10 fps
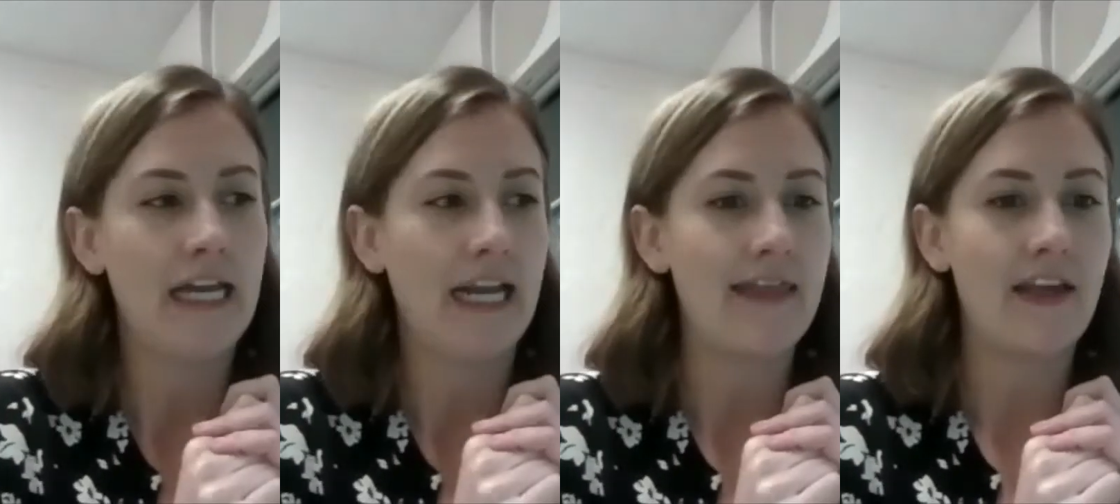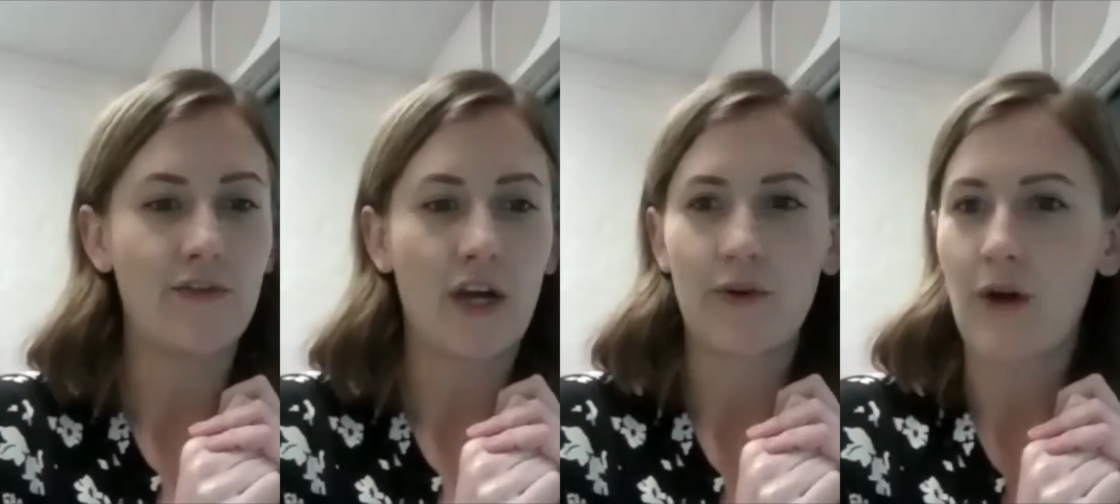And then you've
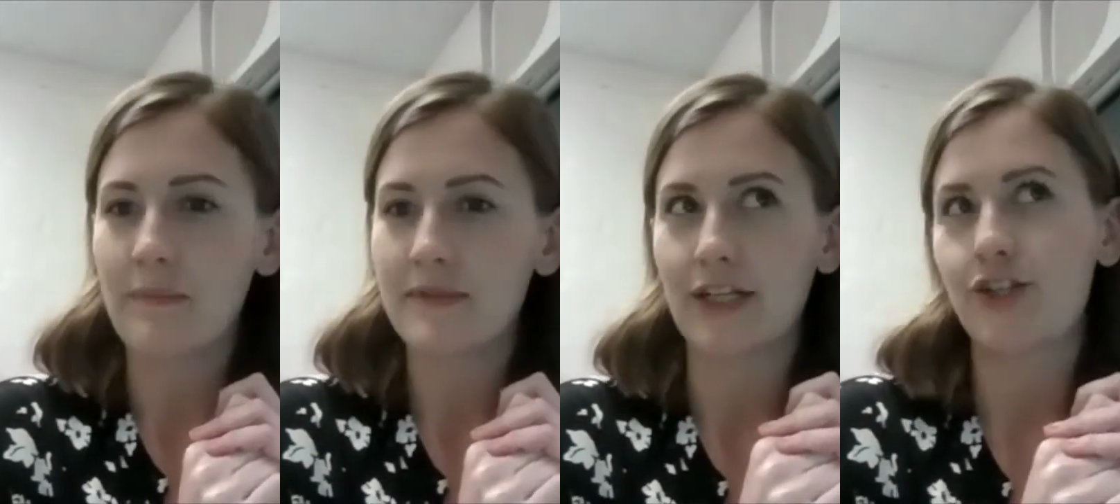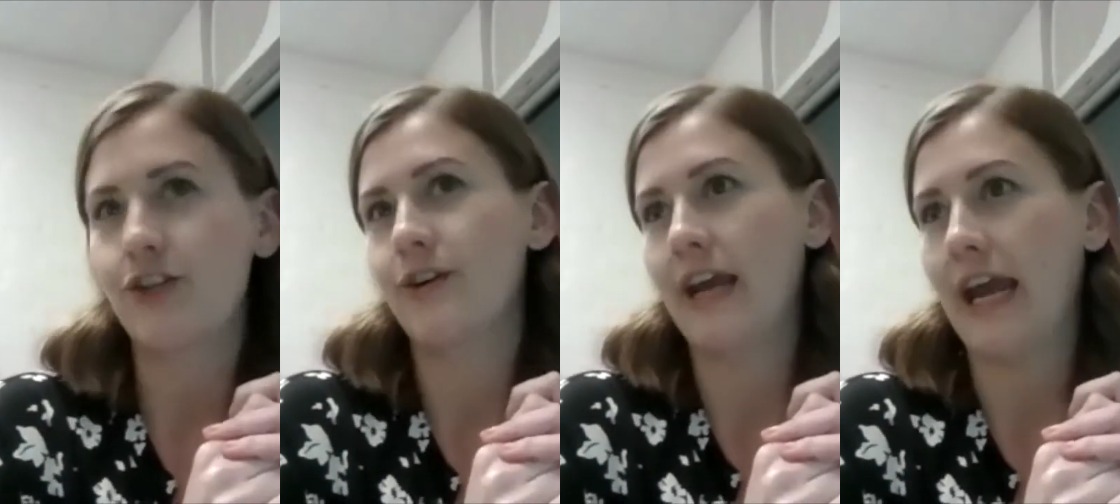got crops like
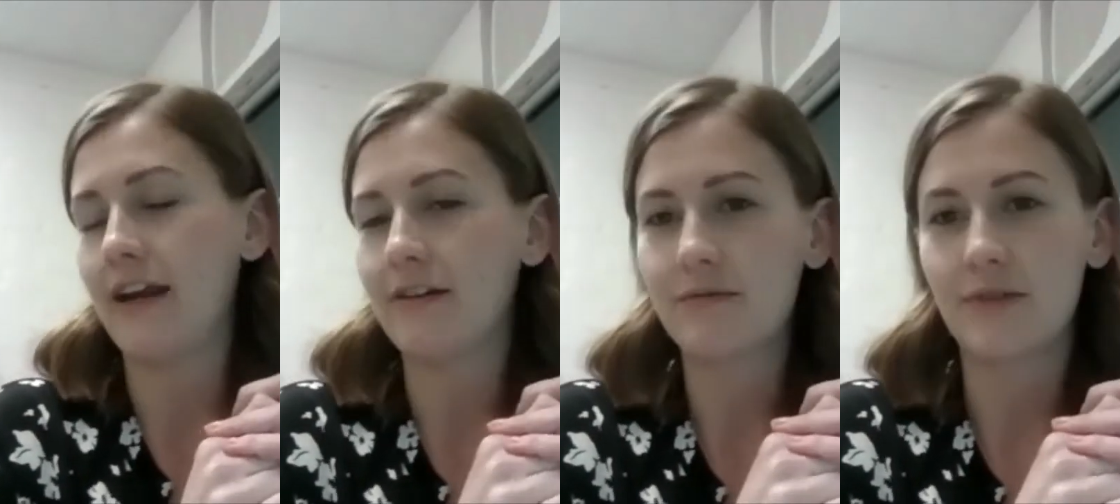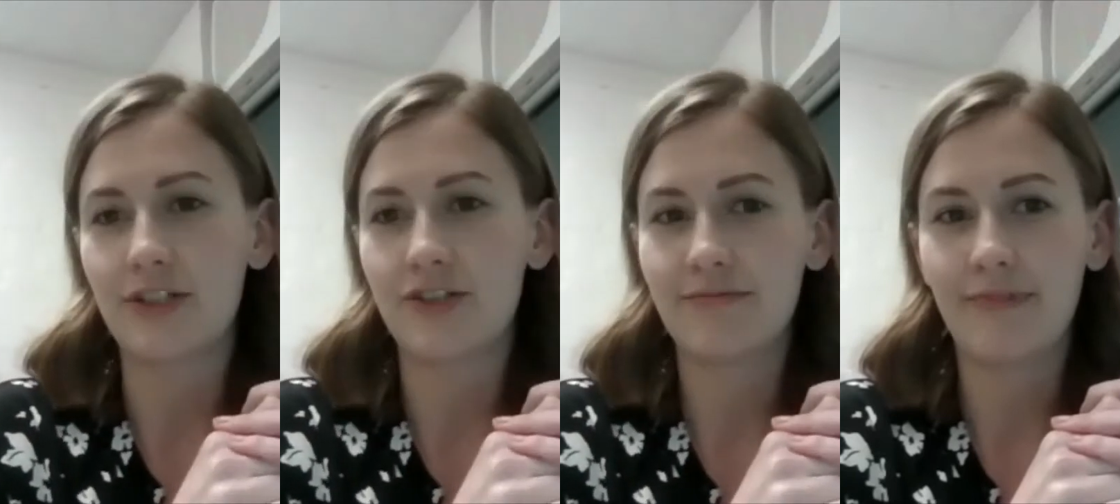sugarcane,
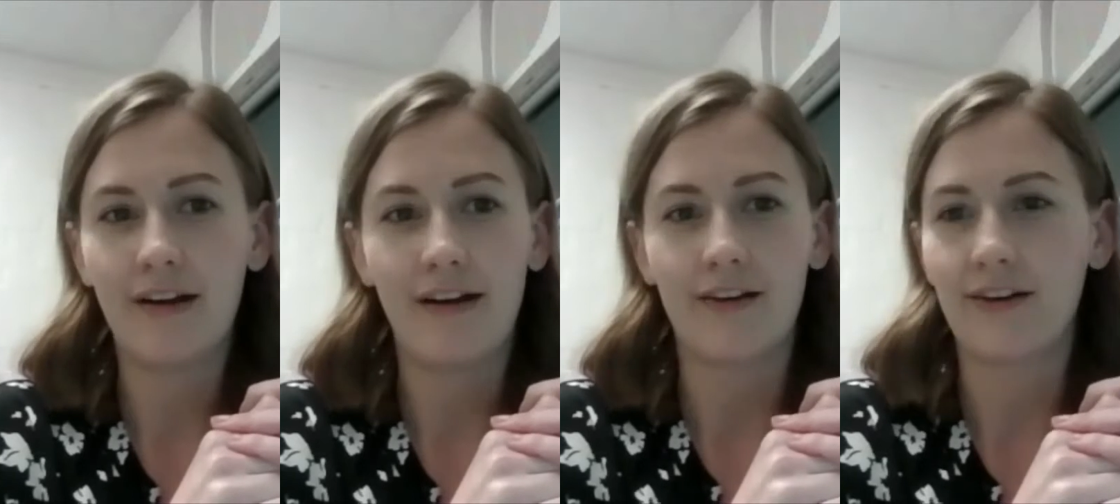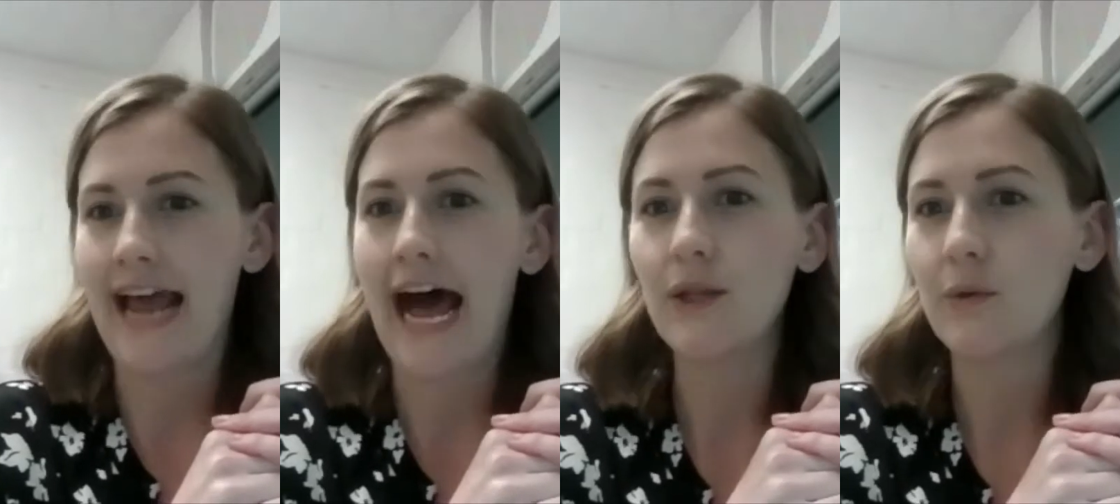which are an
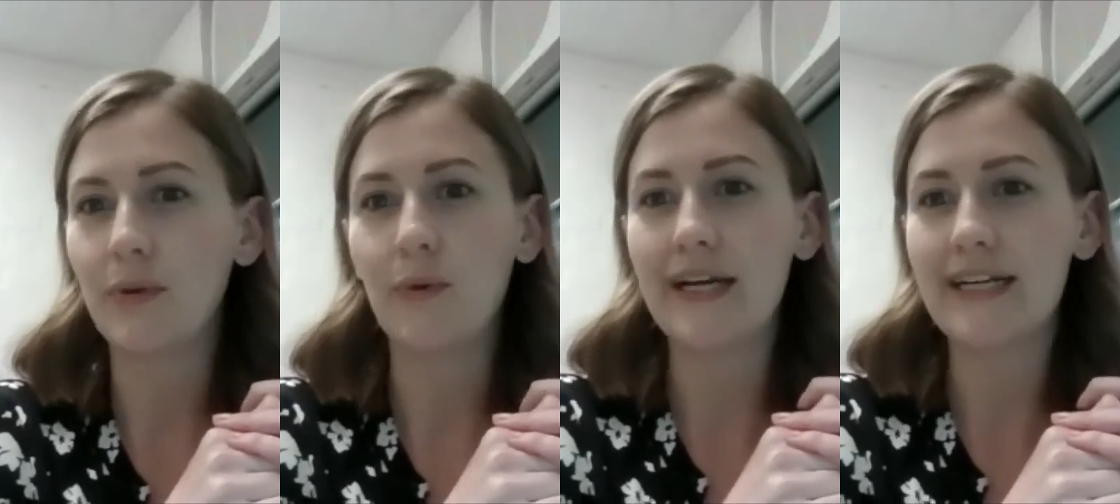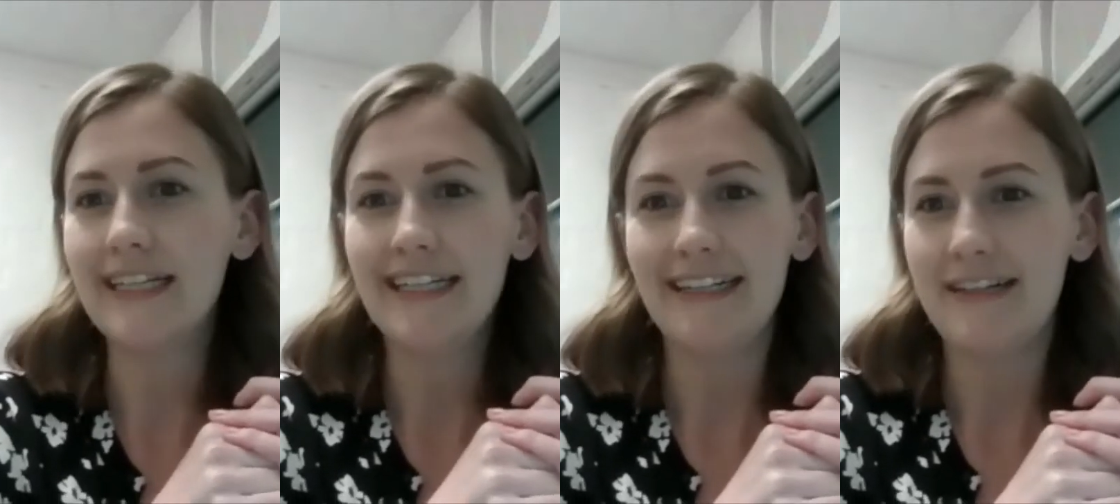alloploid,
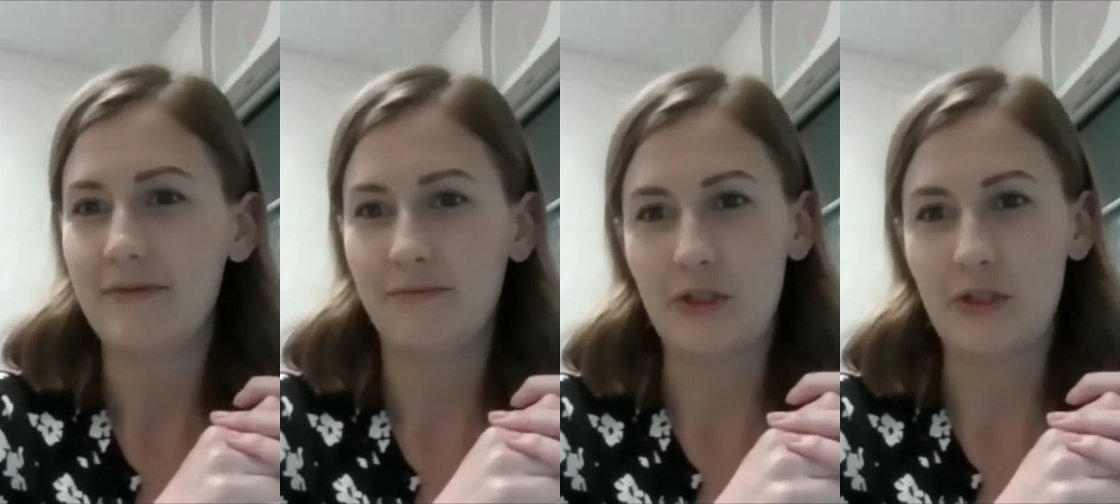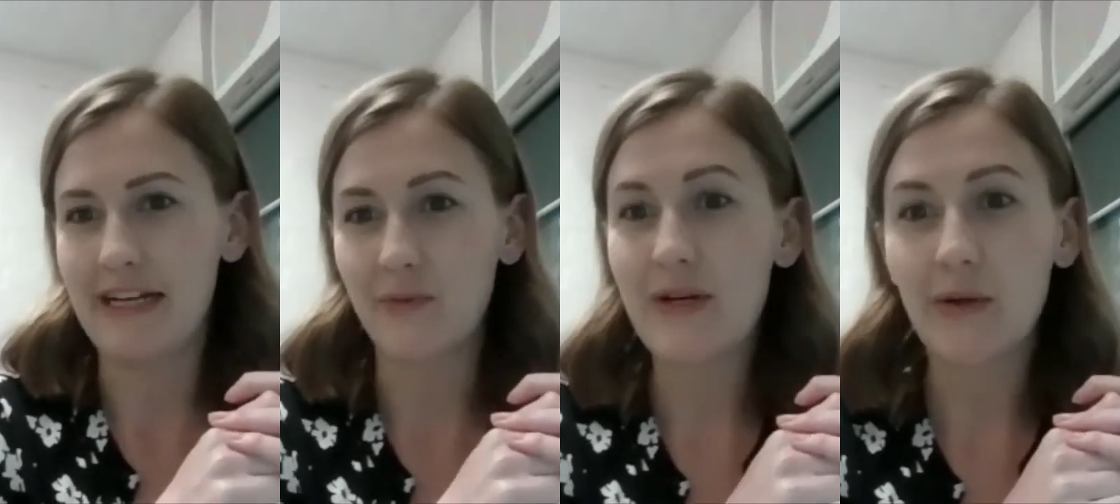which
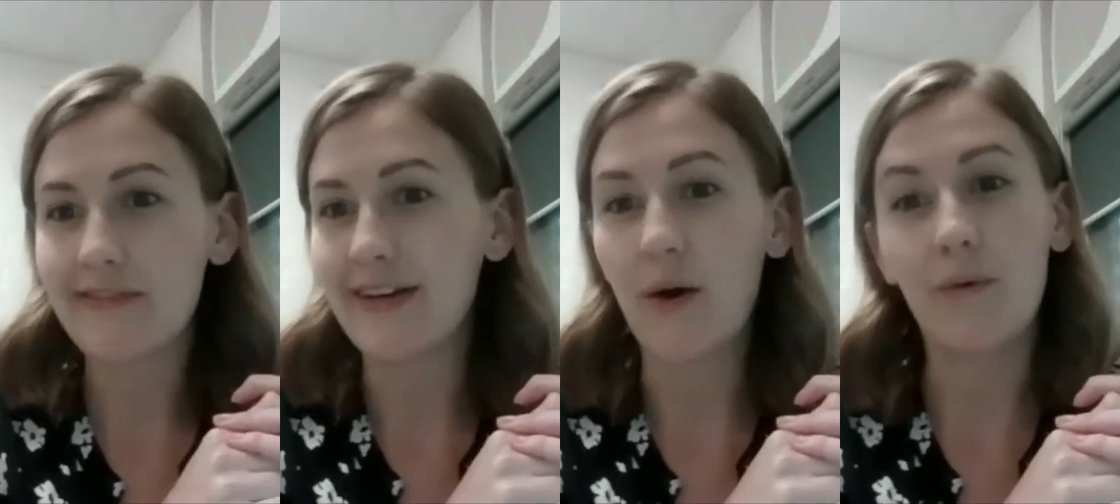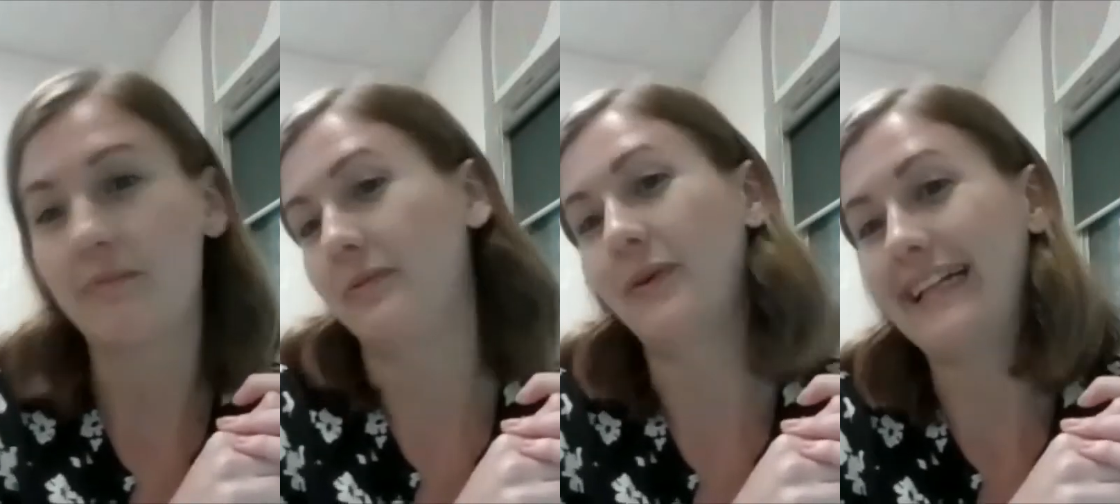means we don't even know
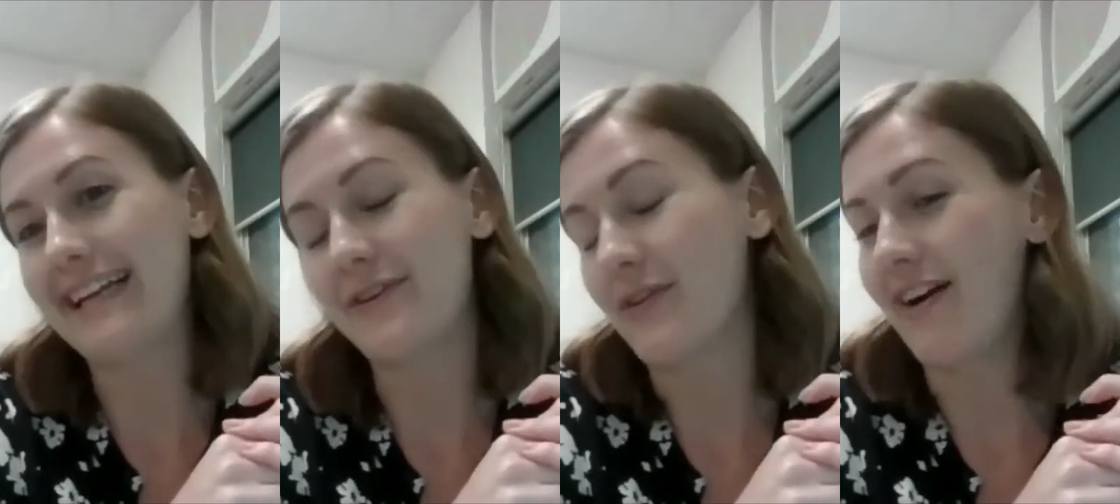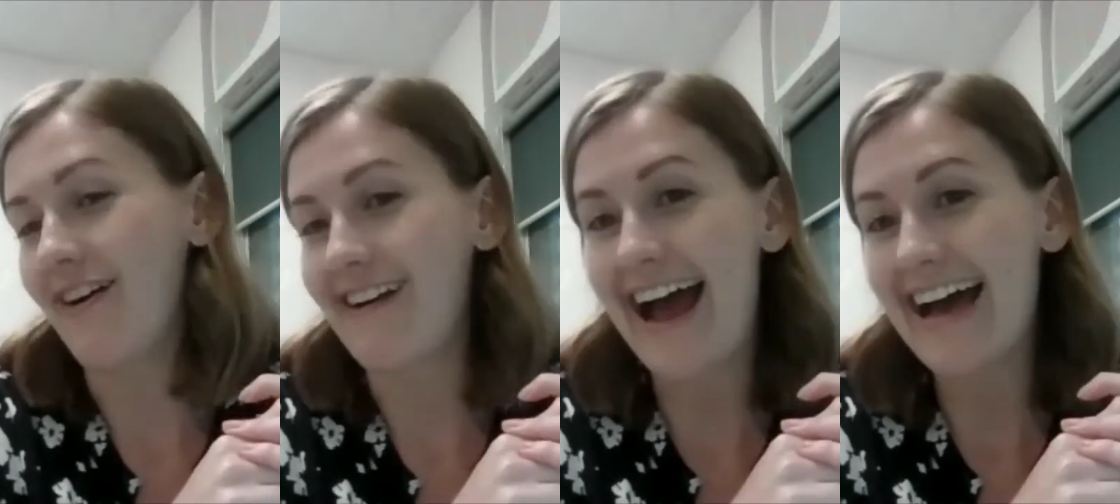what ploid level they
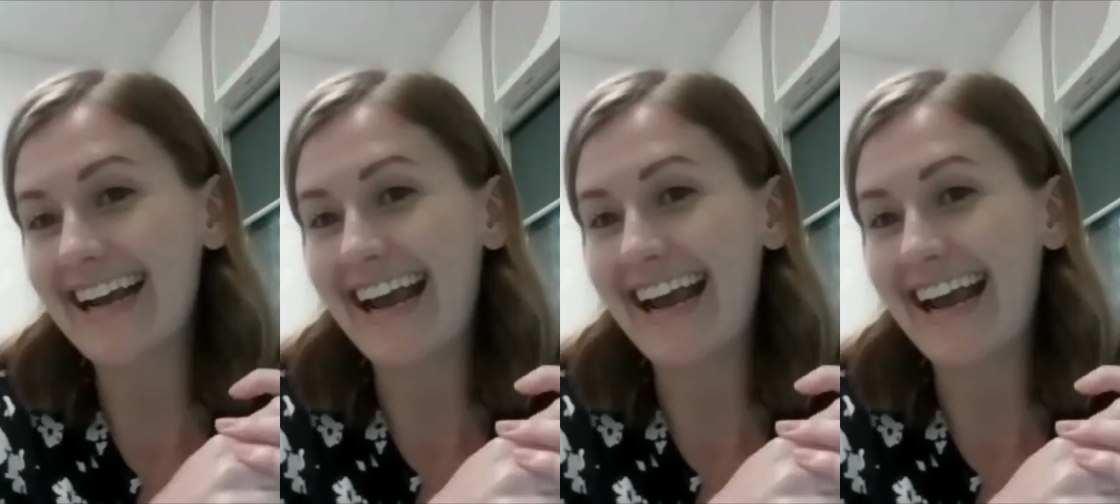are at.